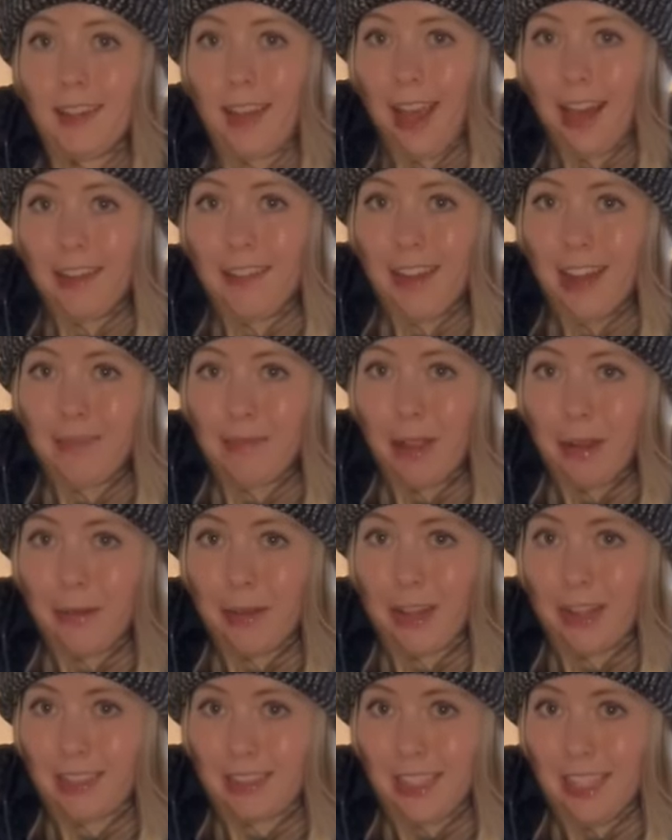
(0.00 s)
I don't have my
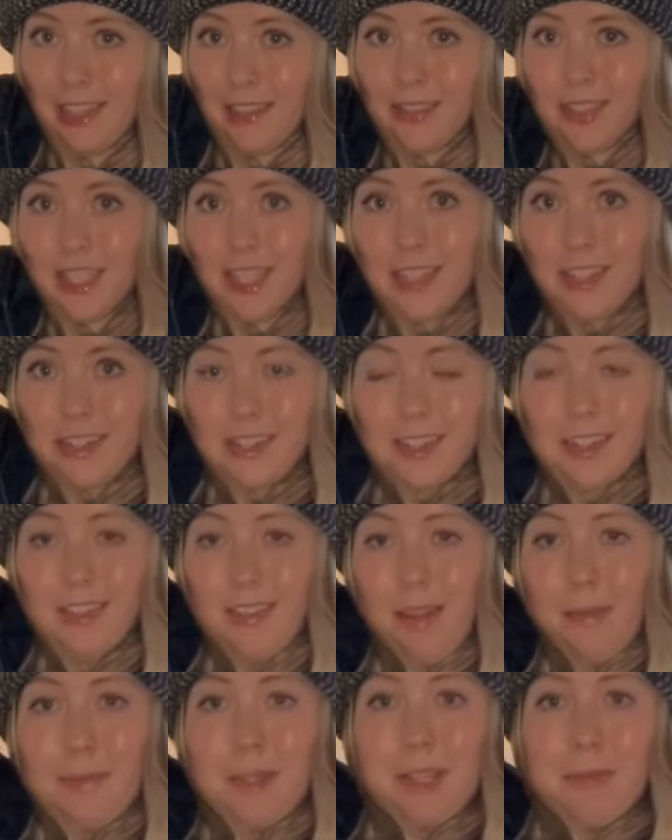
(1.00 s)
winter gloves either, so
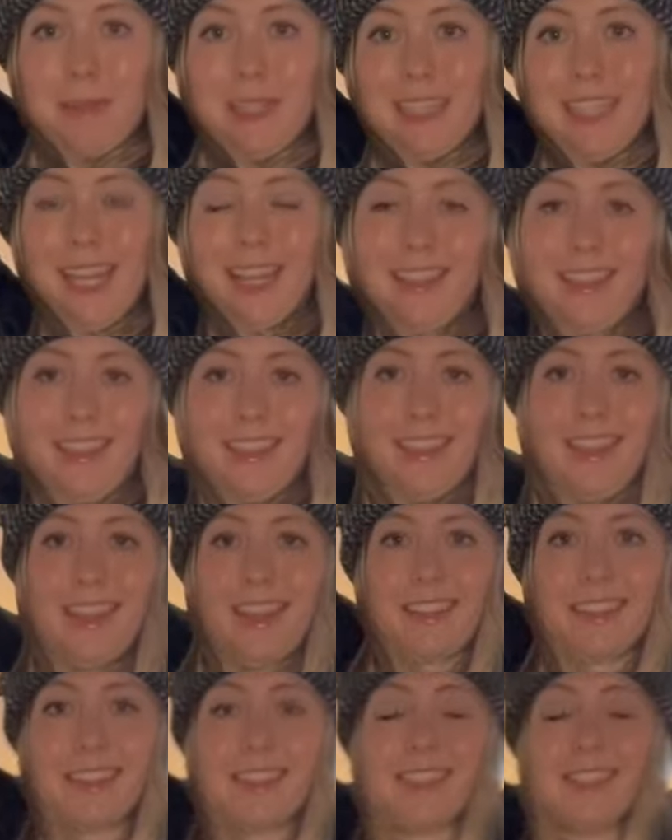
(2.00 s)
I'm gonna be like
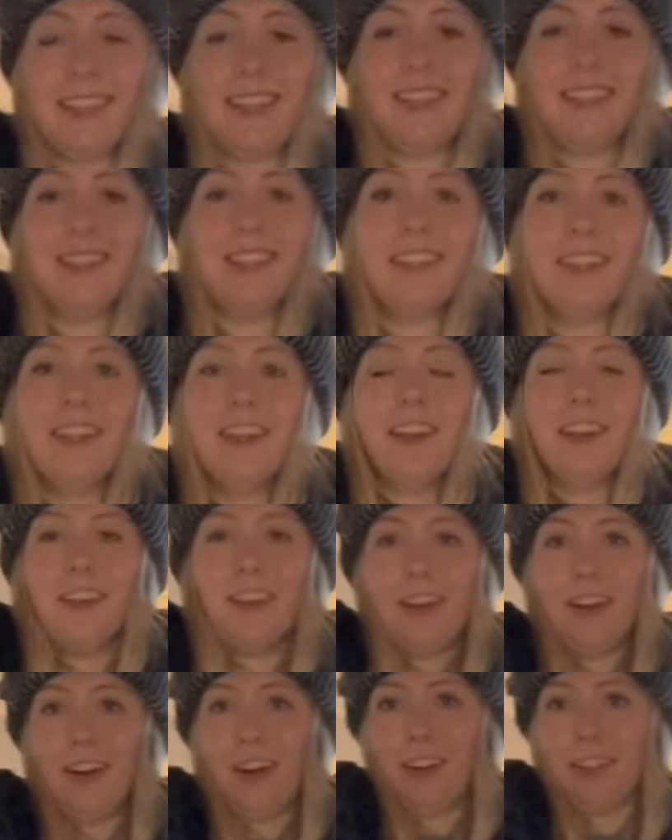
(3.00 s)
this
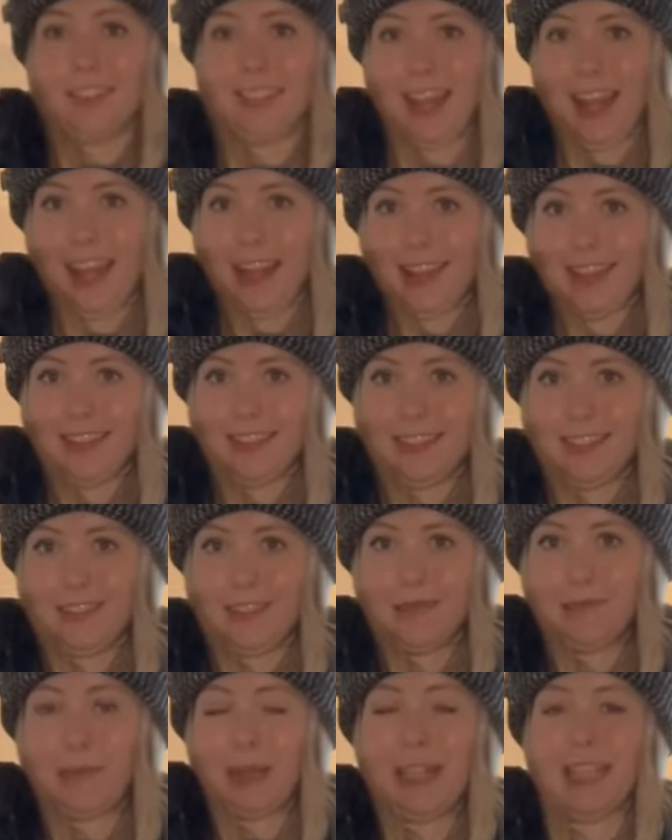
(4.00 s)
all day.
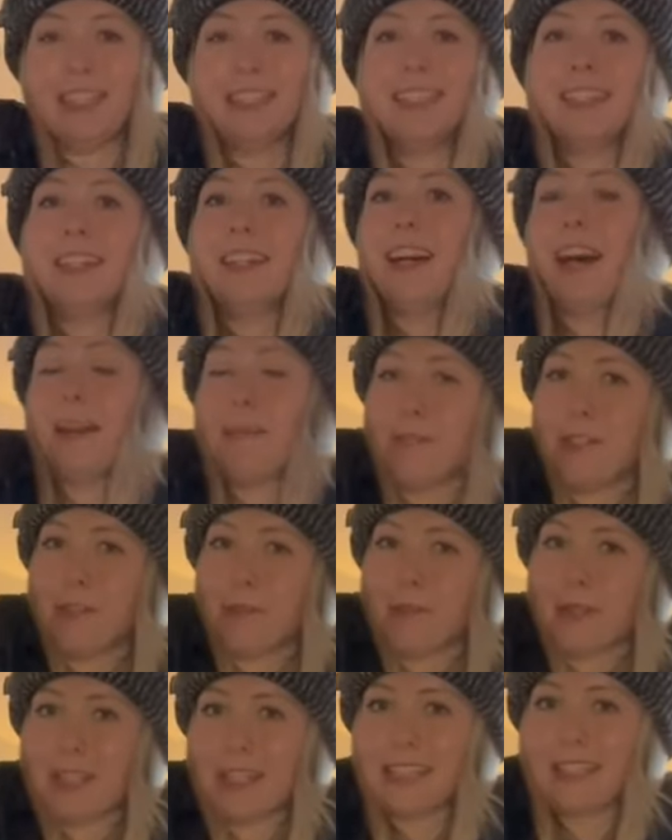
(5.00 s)
But I'm
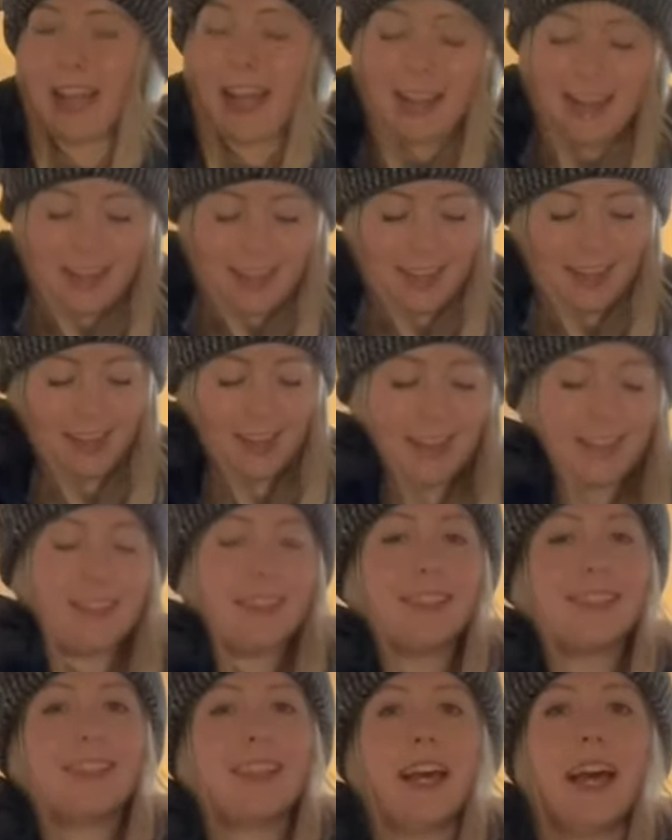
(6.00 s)
super excited. This
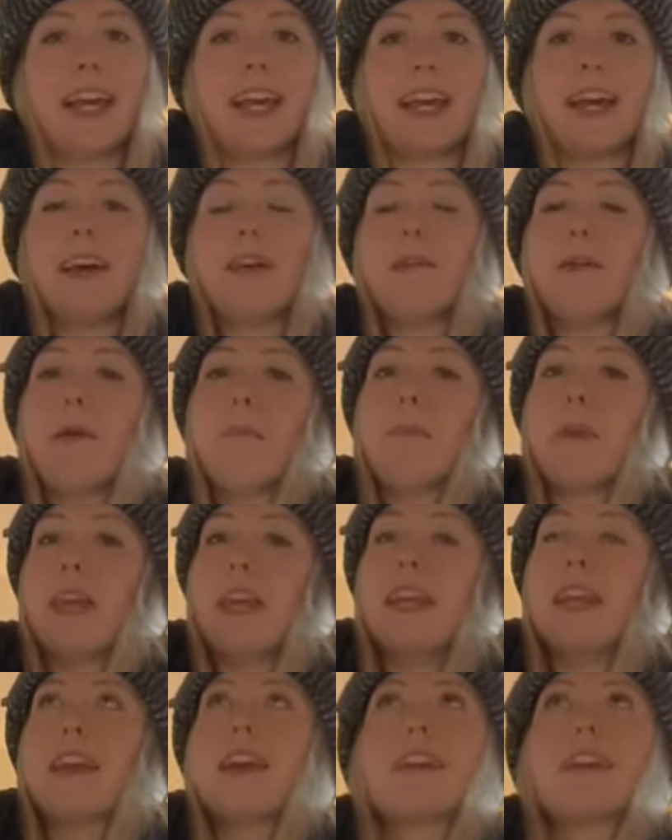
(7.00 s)
is like peak